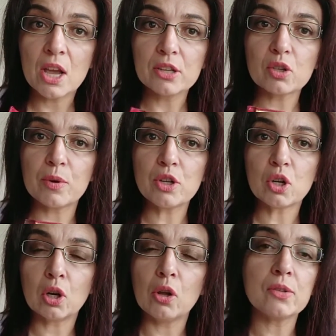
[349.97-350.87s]
so when you
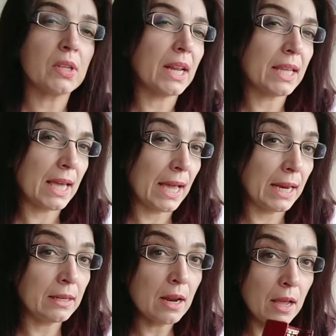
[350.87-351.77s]
close it, it
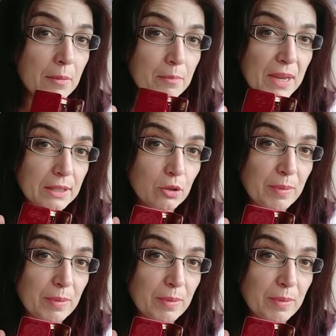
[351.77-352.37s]
can be a little